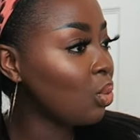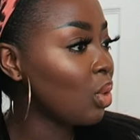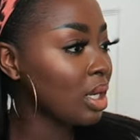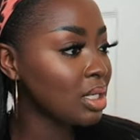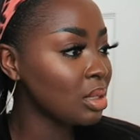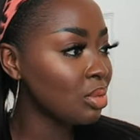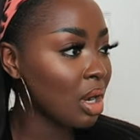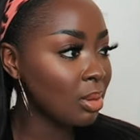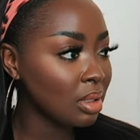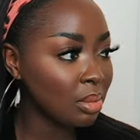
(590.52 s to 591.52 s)
what is the
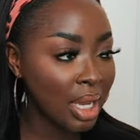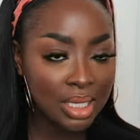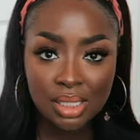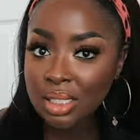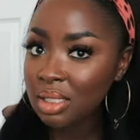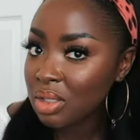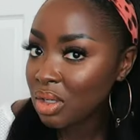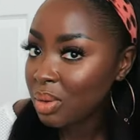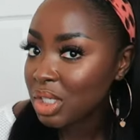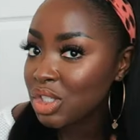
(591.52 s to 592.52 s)
problem? I see
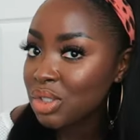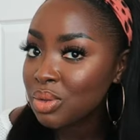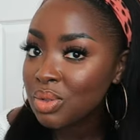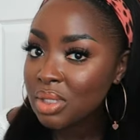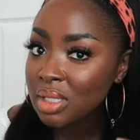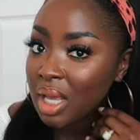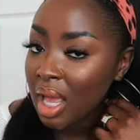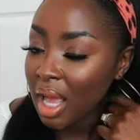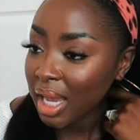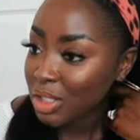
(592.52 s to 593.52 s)
no issues.
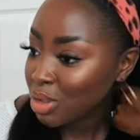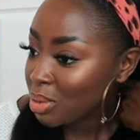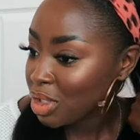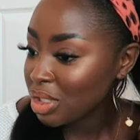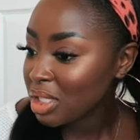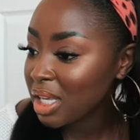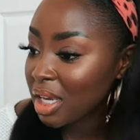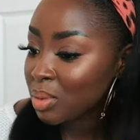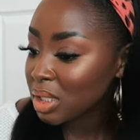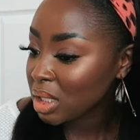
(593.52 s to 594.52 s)
I do wish this
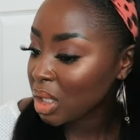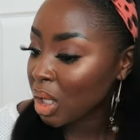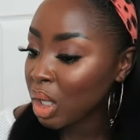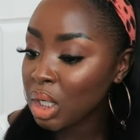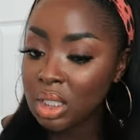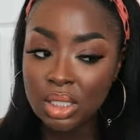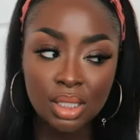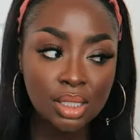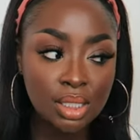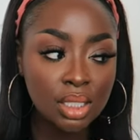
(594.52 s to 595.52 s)
hair was longer.
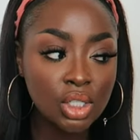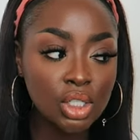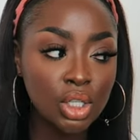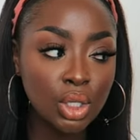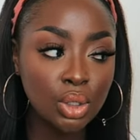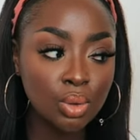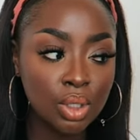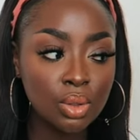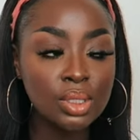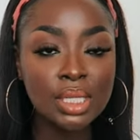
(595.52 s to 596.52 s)
16 inches is cute. It
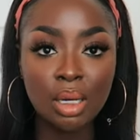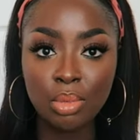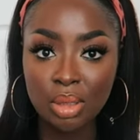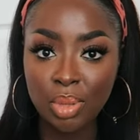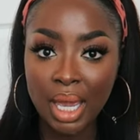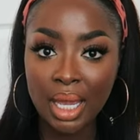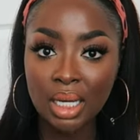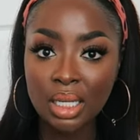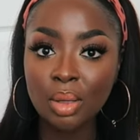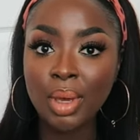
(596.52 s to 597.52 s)
goes down mid-back,
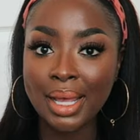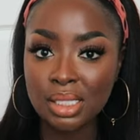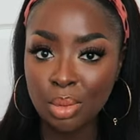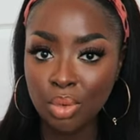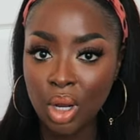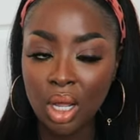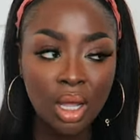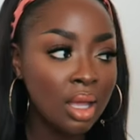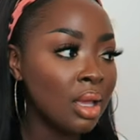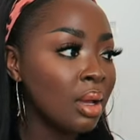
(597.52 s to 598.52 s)
like past the bra,
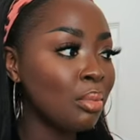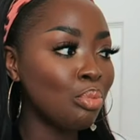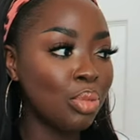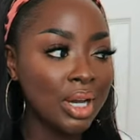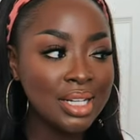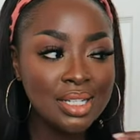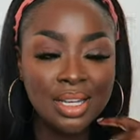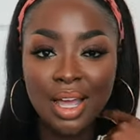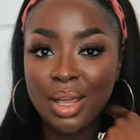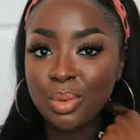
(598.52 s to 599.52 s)
but
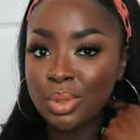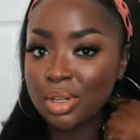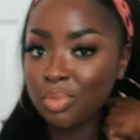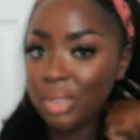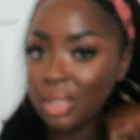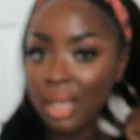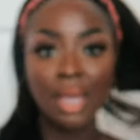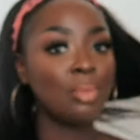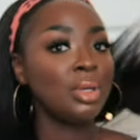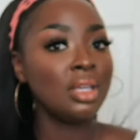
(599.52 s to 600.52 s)
I would have been
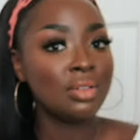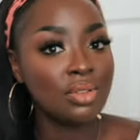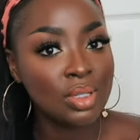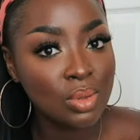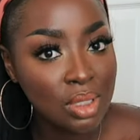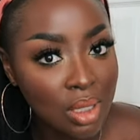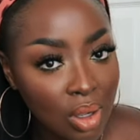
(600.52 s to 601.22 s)
happy if this was